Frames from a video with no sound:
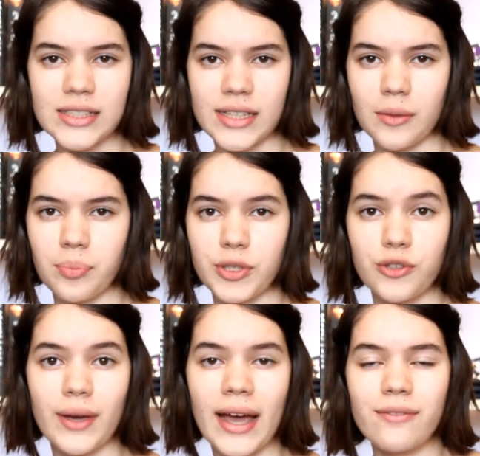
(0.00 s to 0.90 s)
idea,
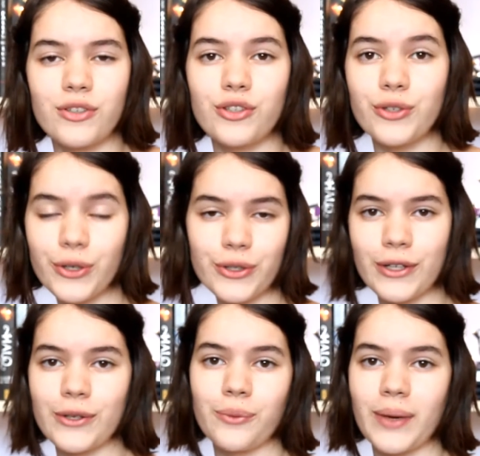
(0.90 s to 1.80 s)
but you have no
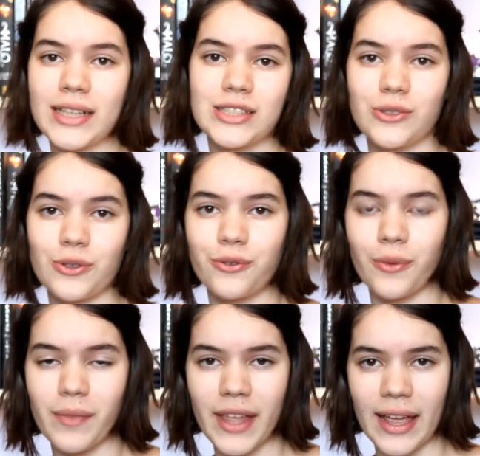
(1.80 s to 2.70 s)
clue where to go
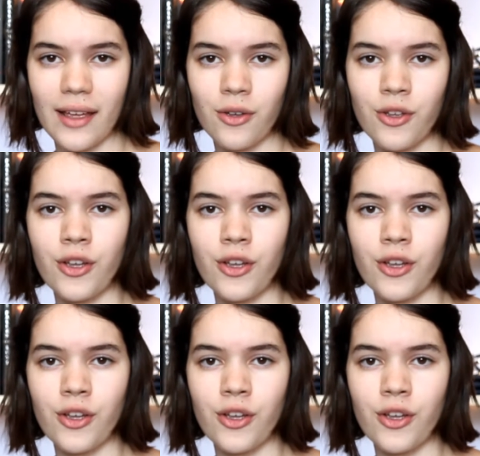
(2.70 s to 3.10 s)
from there.